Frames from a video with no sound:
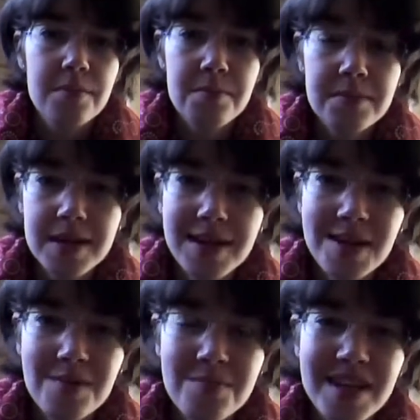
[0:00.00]
But
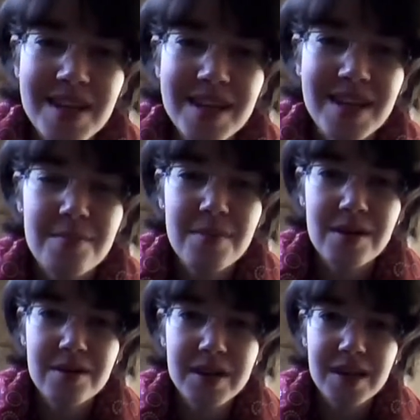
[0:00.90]
me, being a
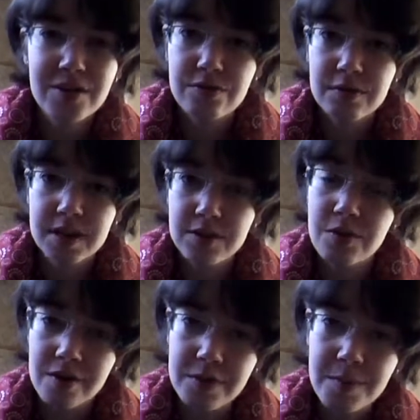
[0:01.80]
modern day druid
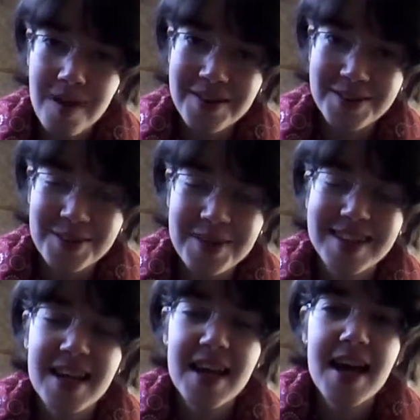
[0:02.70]
or on the path to it,